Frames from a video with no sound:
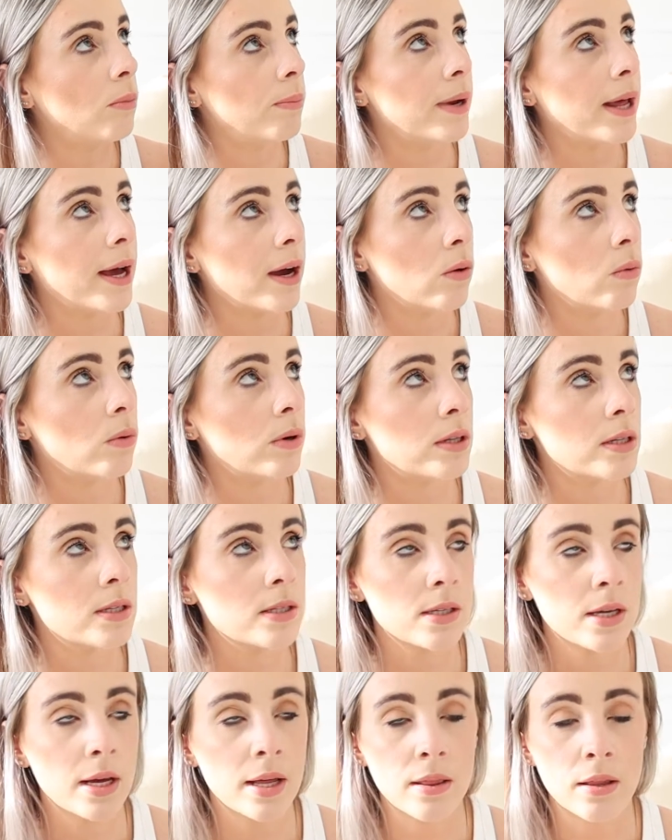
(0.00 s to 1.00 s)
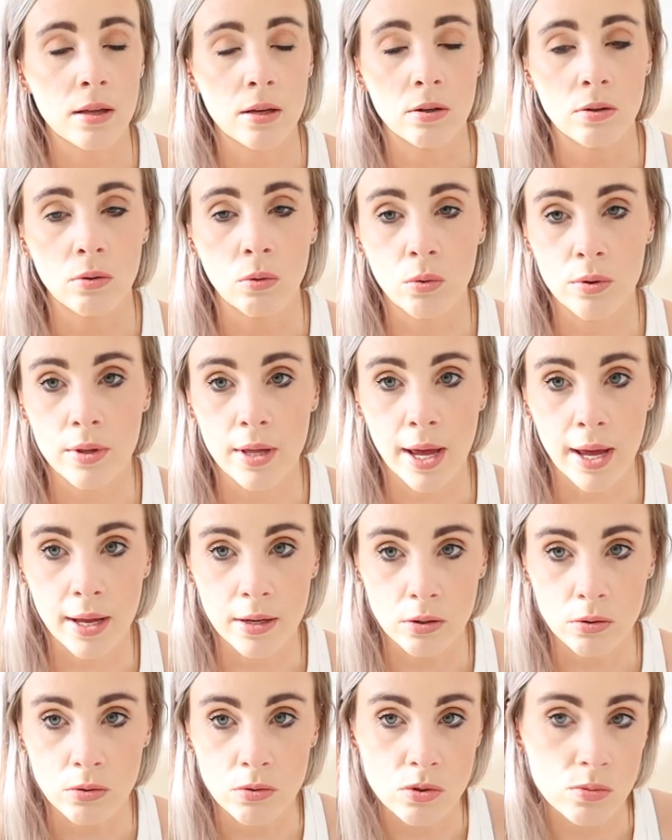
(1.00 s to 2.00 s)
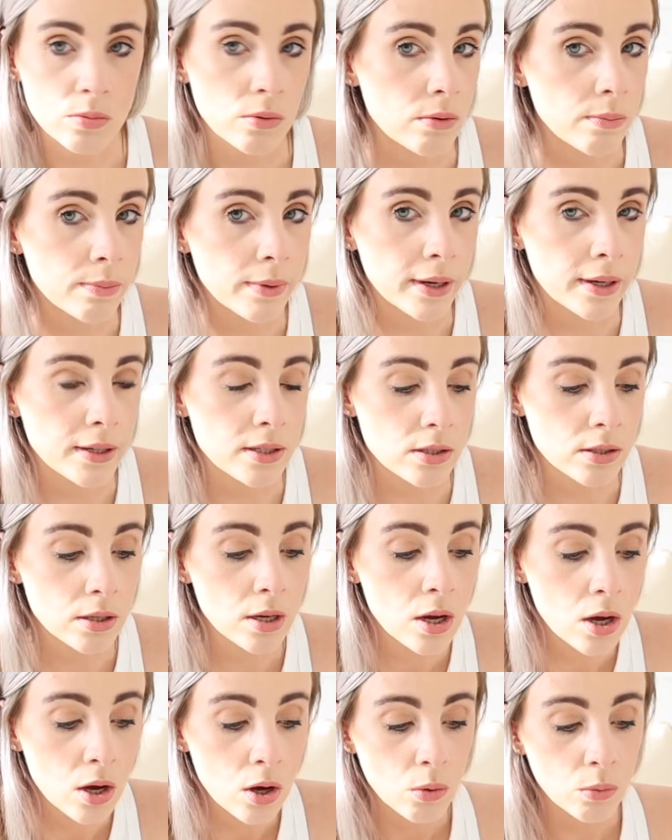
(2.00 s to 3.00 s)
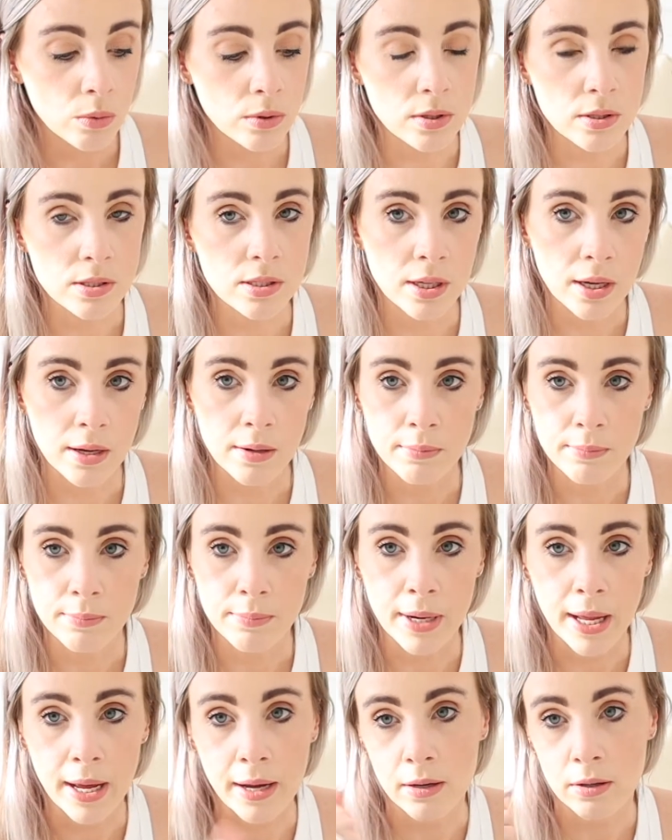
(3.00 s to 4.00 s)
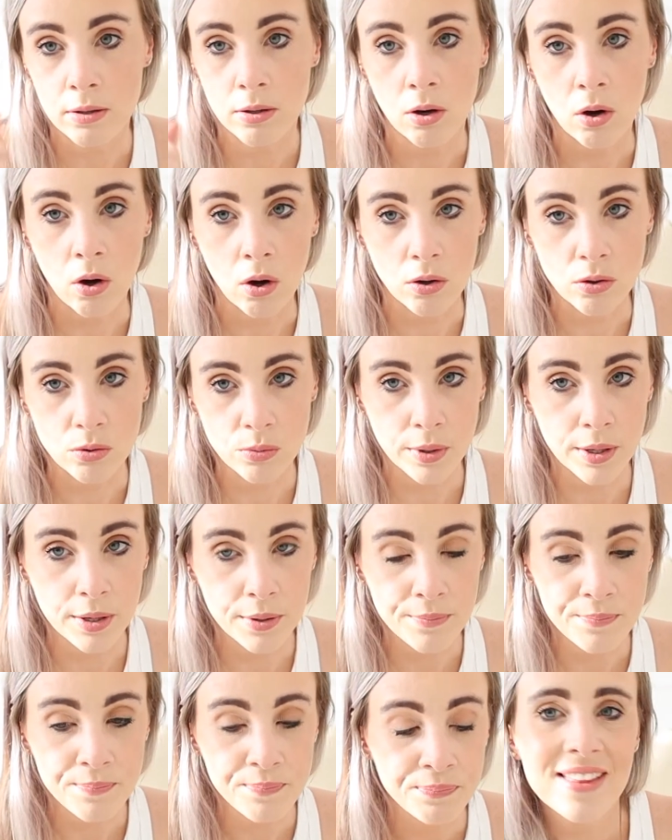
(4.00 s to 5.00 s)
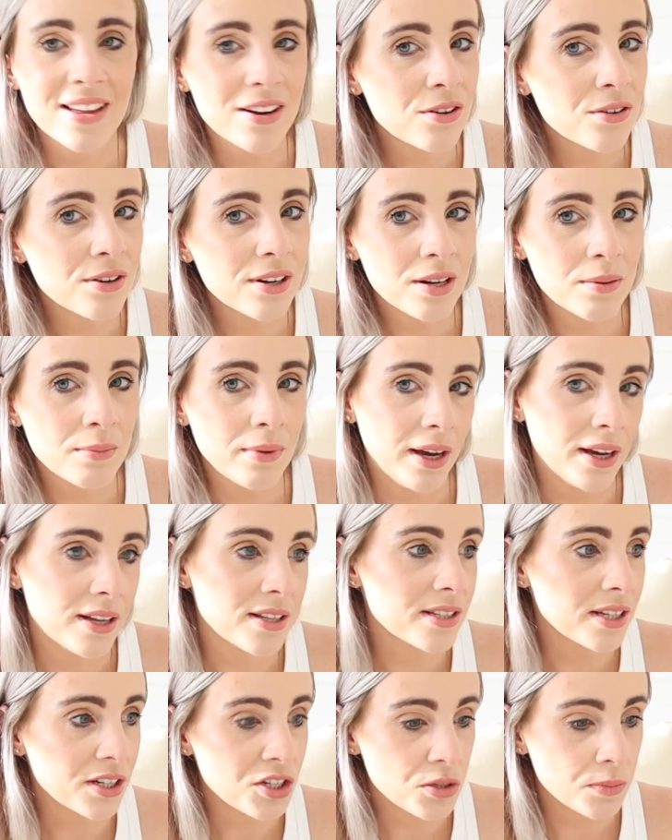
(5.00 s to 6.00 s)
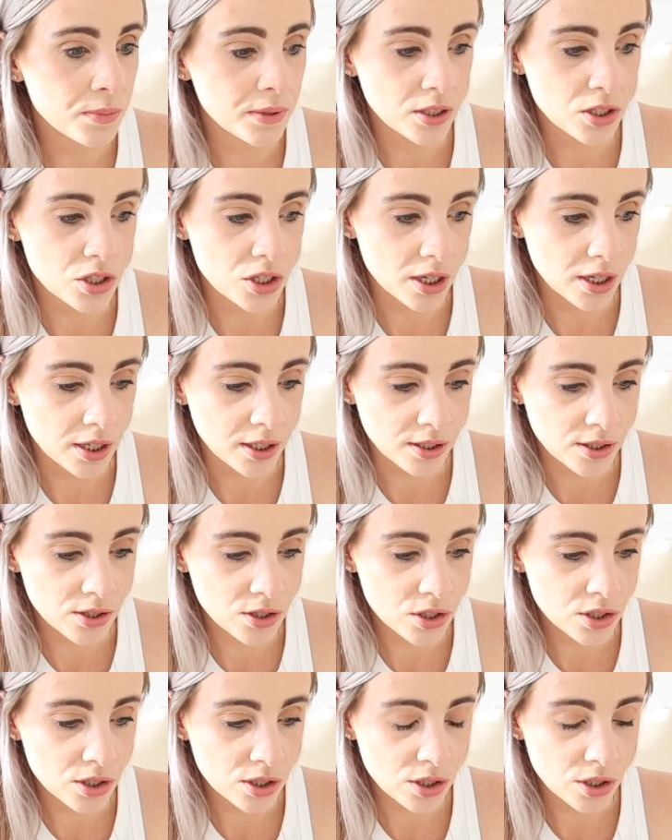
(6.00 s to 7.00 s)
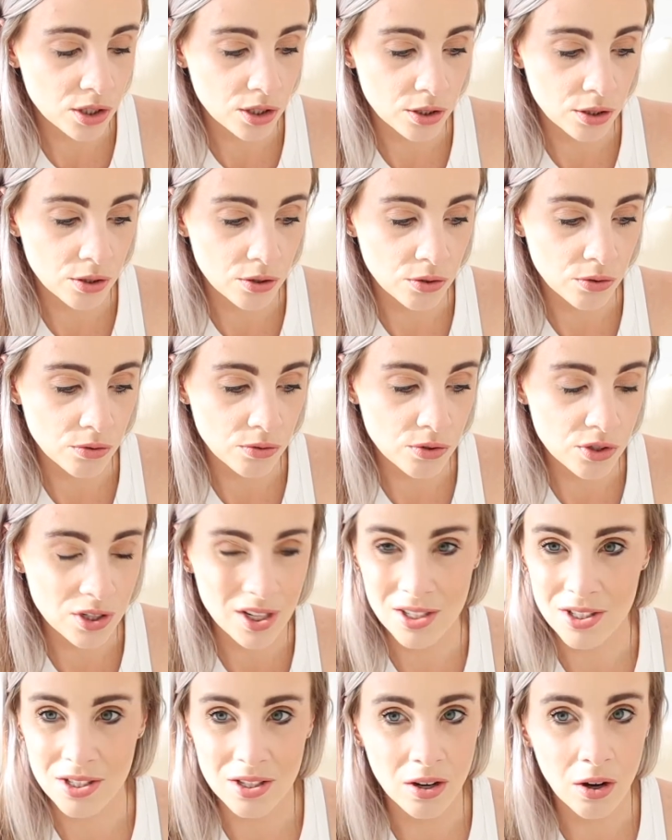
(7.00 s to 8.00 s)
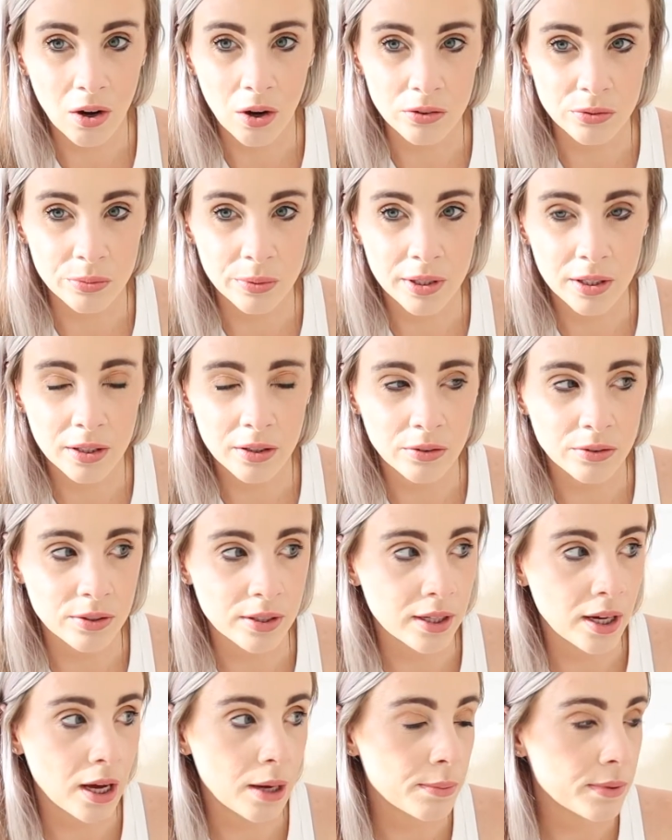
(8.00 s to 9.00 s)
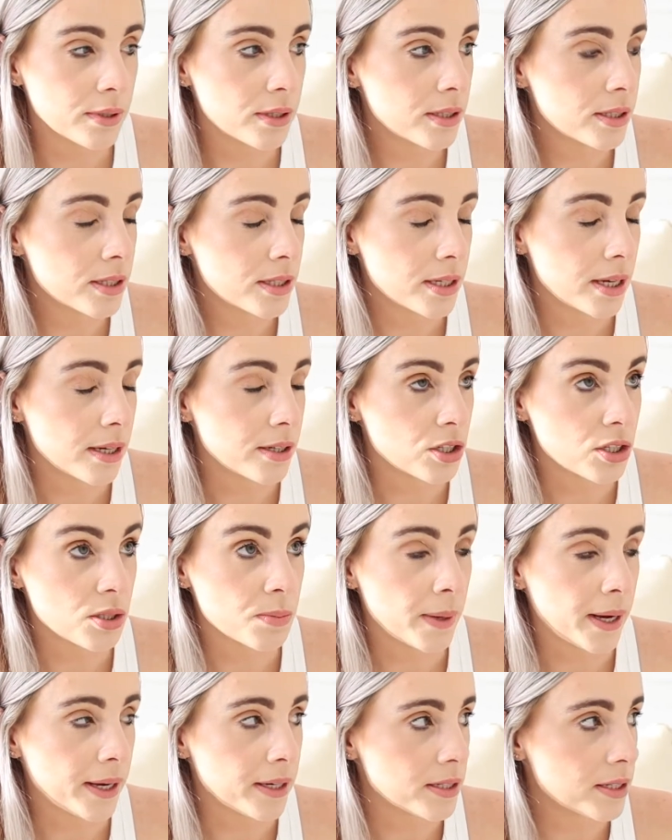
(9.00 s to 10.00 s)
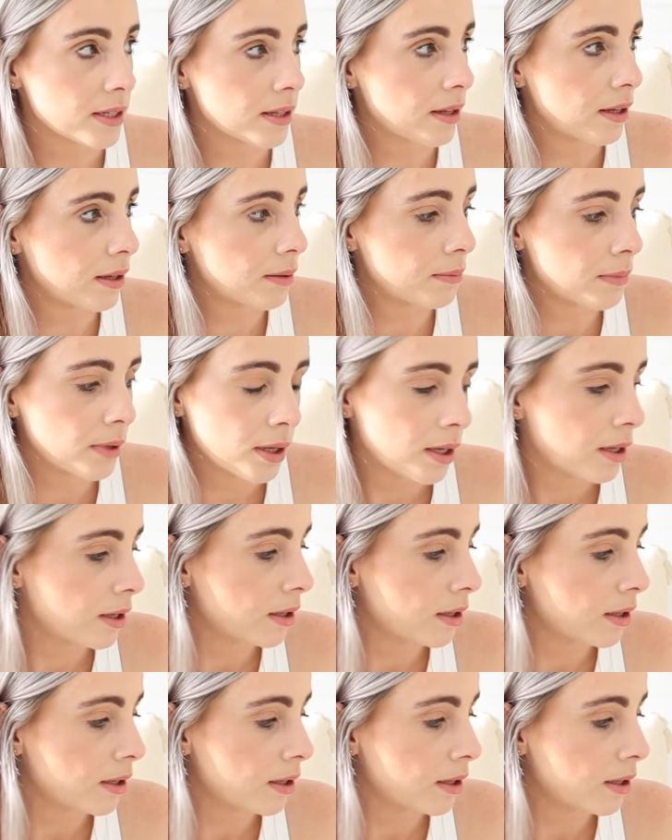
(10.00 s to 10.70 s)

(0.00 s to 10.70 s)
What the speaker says: black ones, and then all the handles were replaced with the same black hardware. That already made such a big change, you know, changing hardware on the cupboards and just painting them